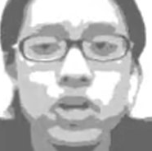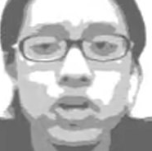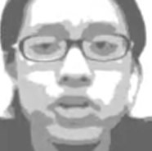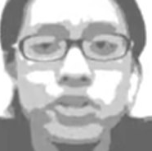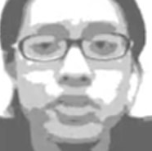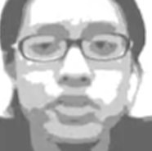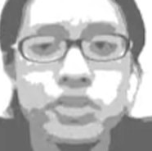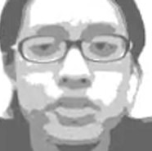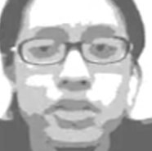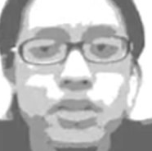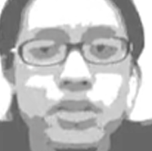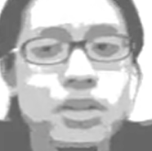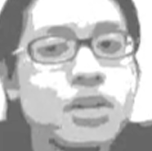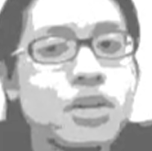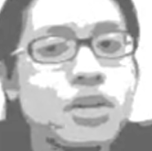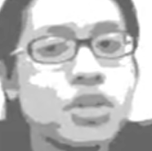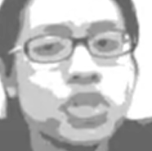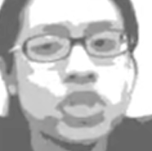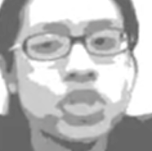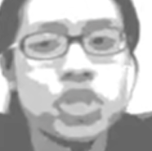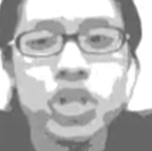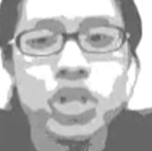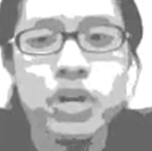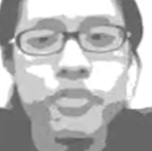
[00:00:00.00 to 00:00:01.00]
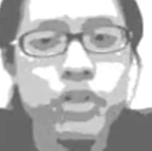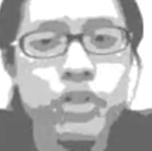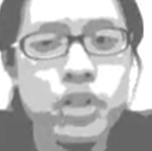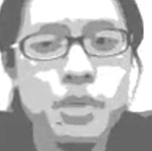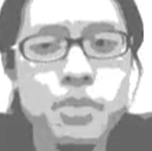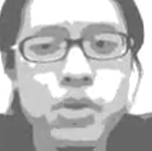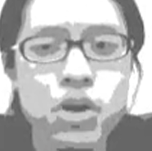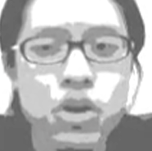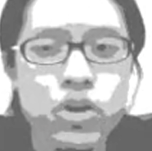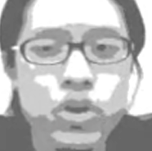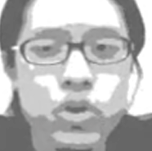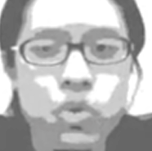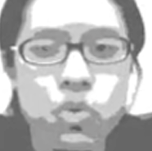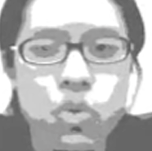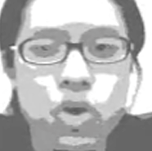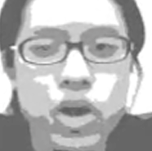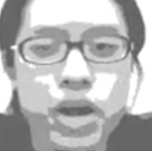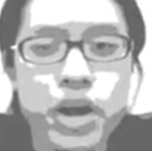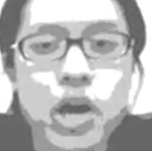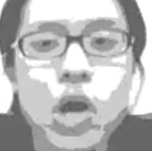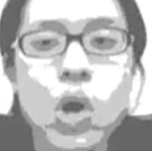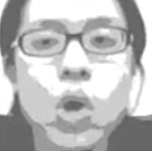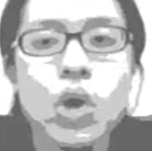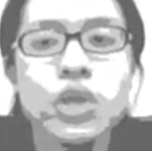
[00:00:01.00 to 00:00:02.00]
same letters, shuffle them
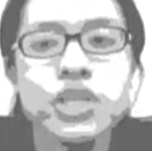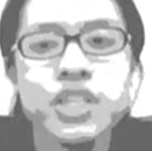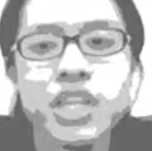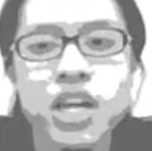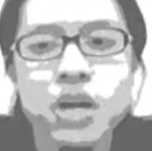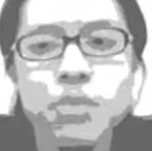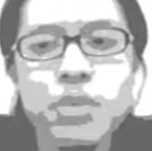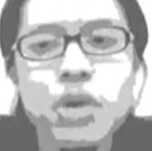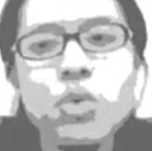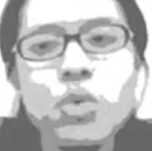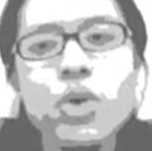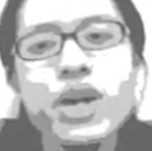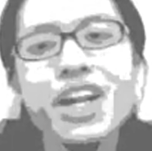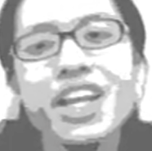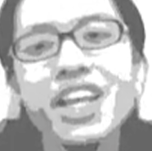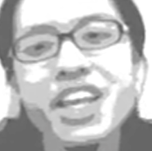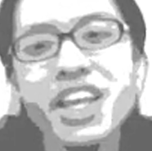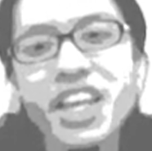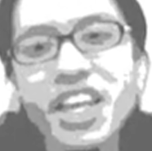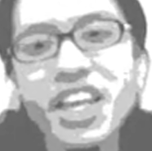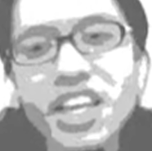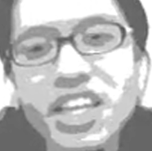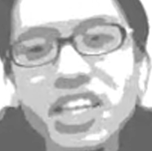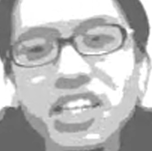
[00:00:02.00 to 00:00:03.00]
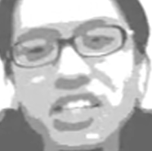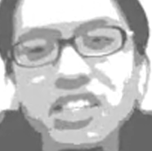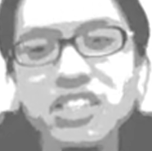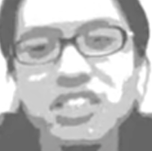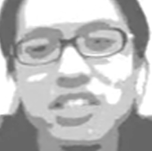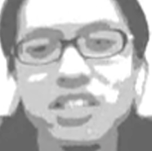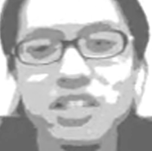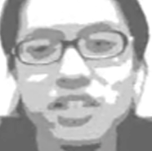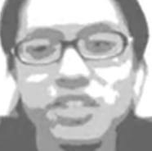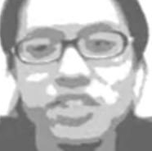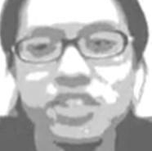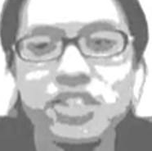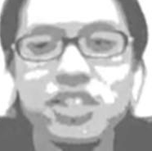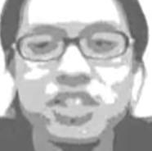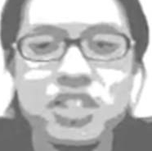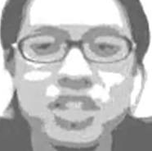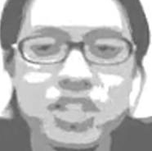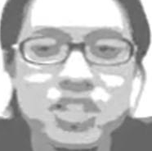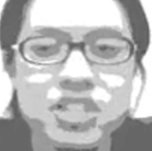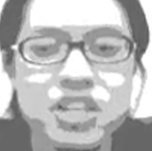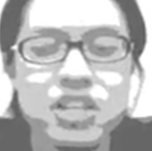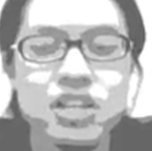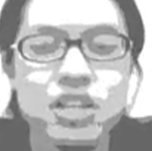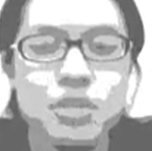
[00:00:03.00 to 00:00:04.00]
all you want, tell me what
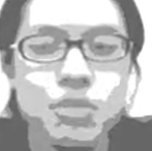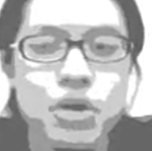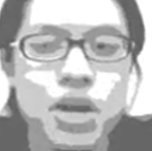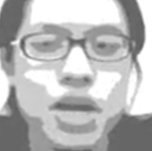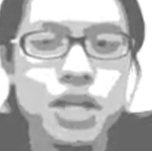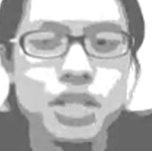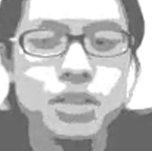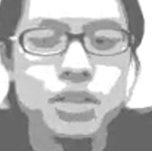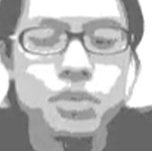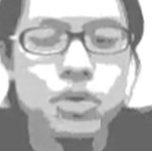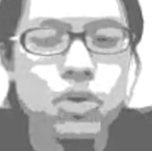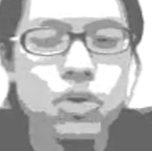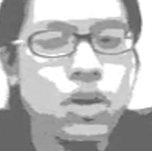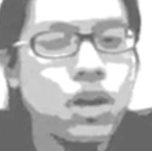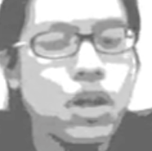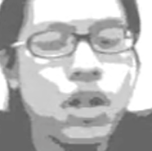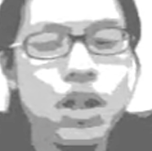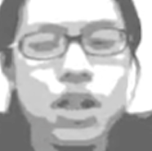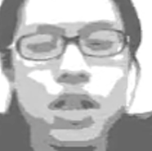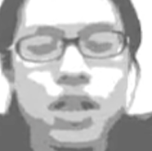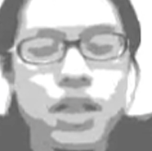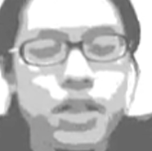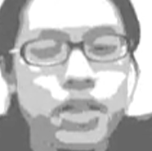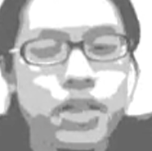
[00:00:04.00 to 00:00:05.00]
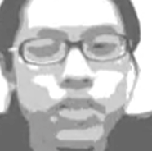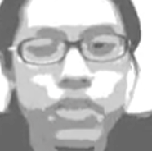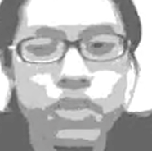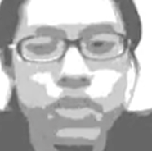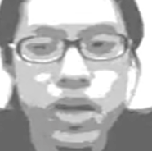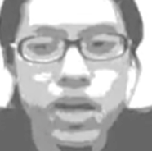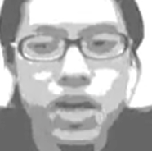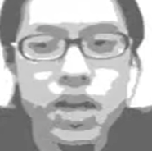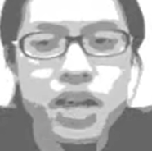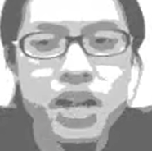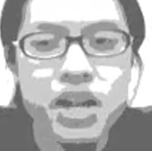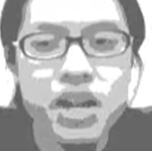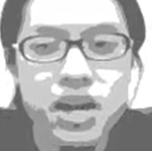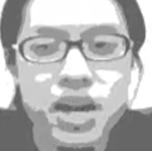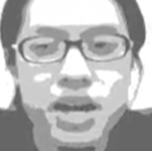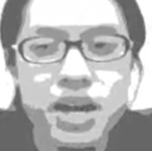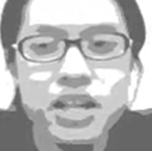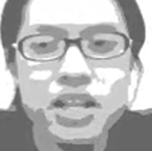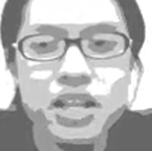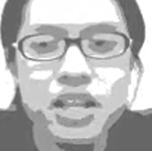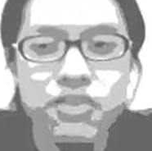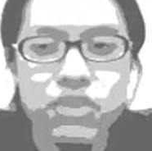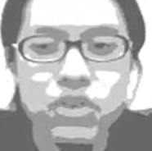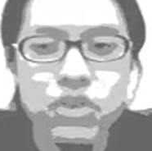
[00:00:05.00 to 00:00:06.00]
is statistically possible.
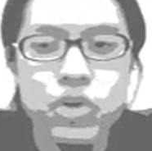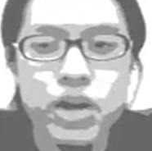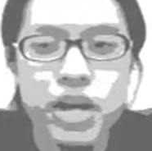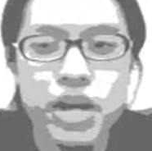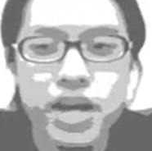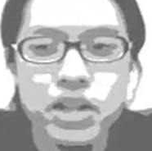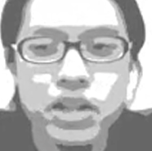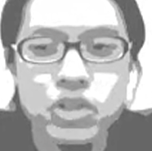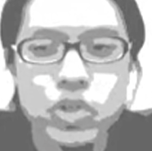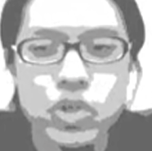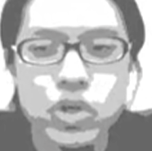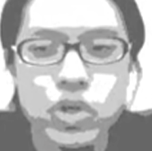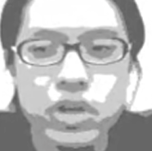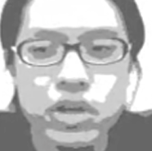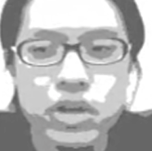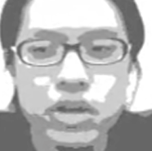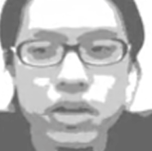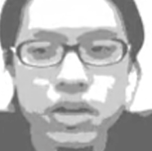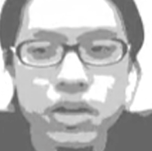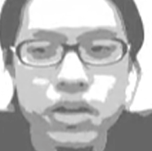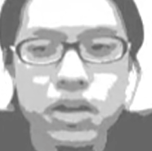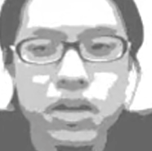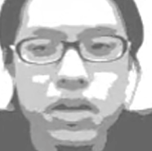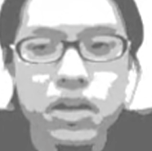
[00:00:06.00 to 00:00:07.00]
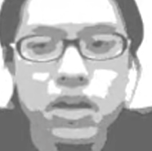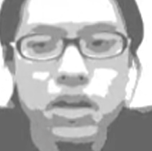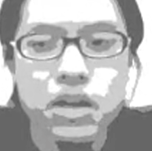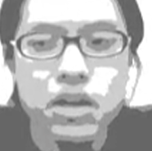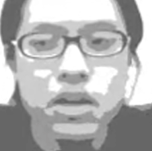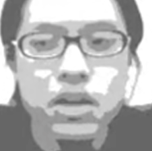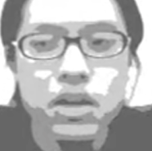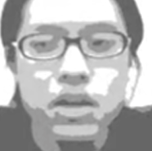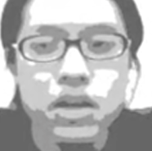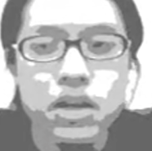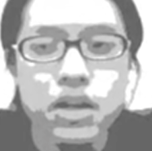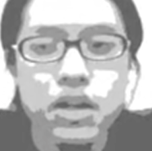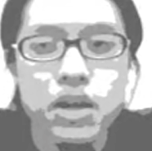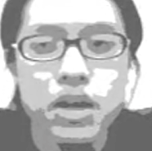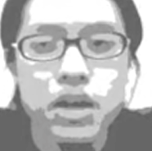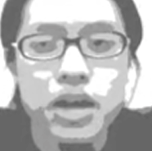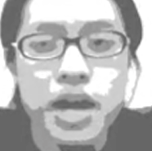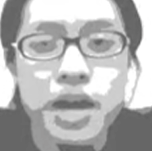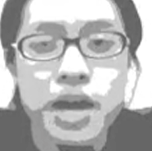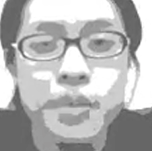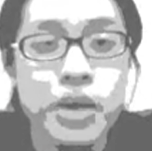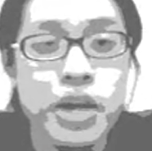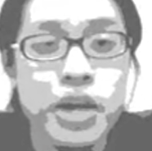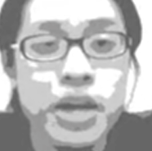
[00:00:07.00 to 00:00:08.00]
They cannot give you an answer.
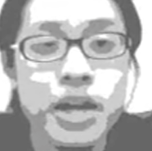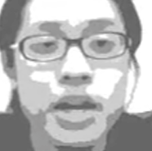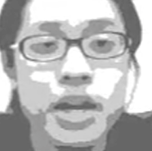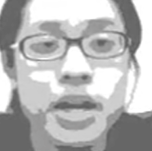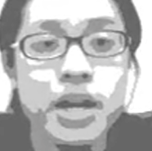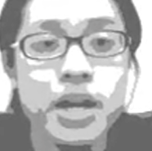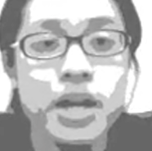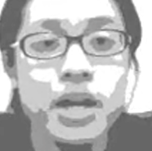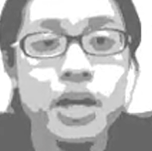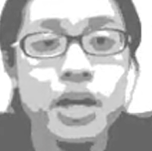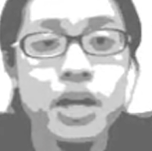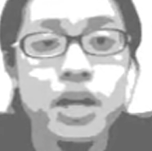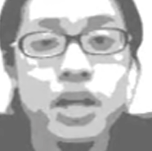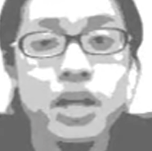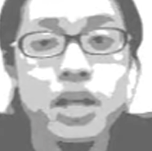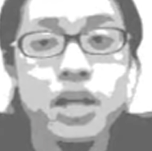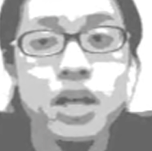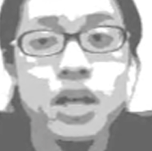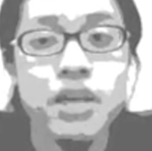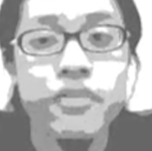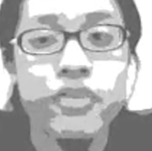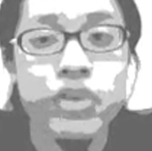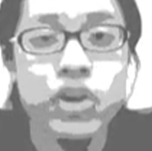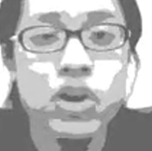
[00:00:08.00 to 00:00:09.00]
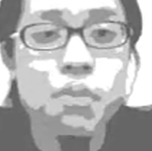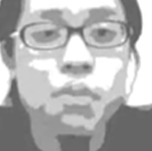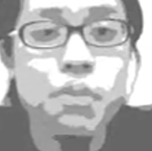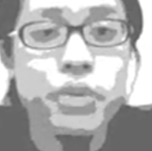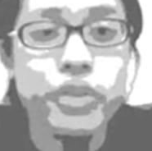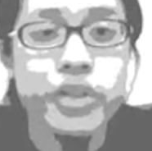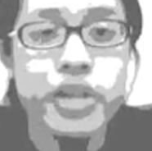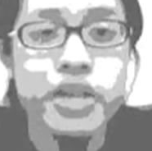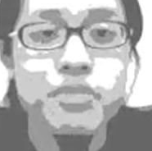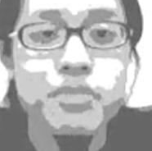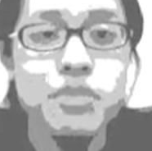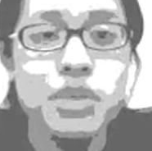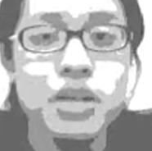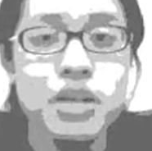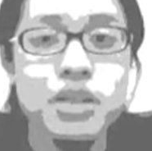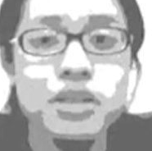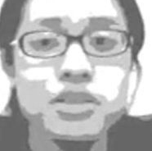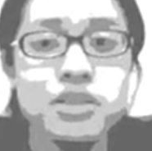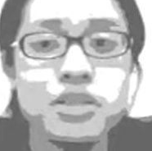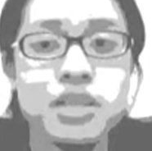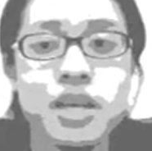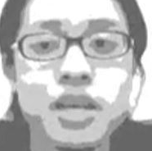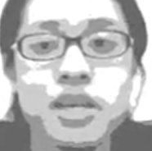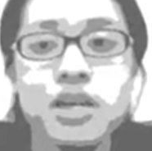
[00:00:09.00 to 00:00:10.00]
I mean, if you don't
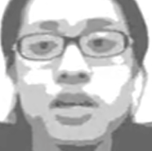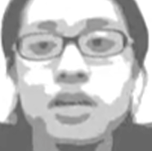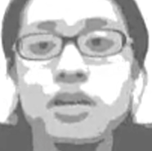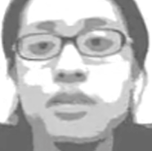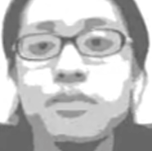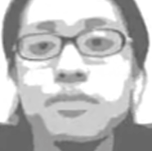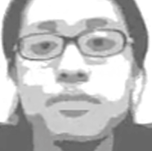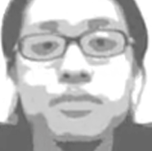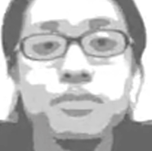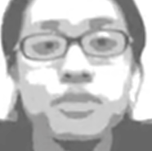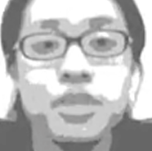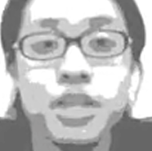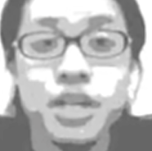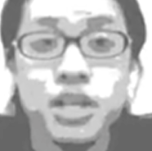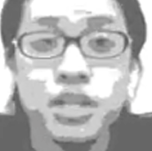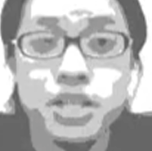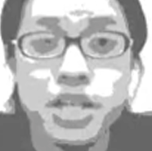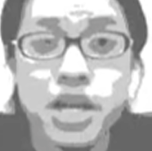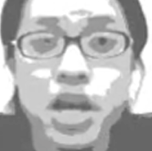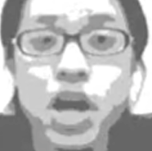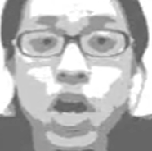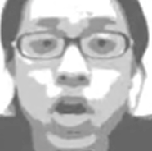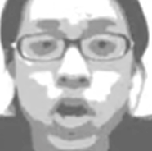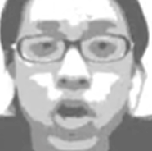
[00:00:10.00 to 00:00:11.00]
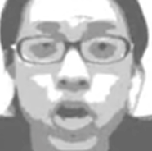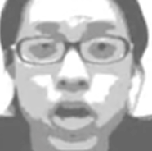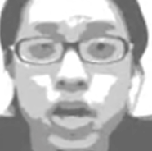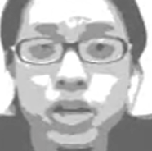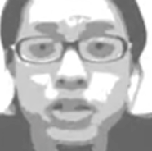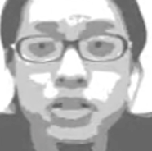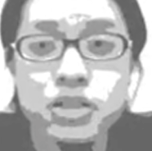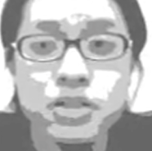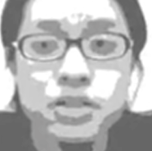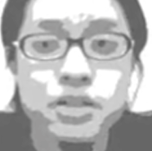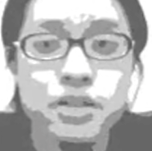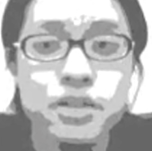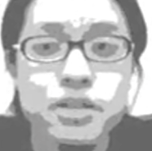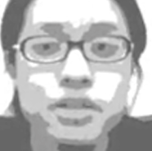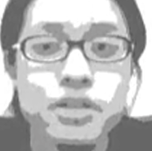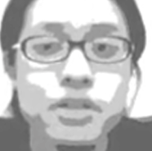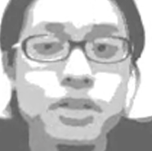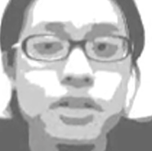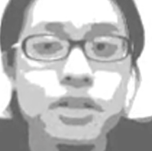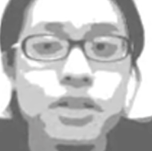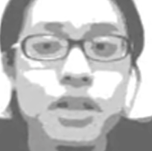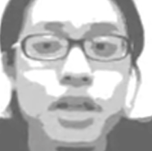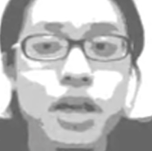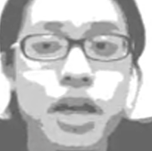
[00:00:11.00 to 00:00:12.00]
believe me, take a deck of
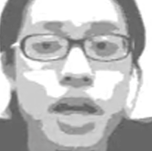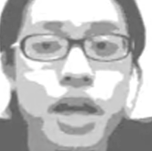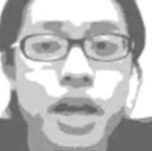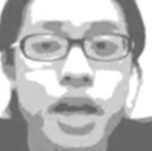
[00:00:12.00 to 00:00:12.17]
cards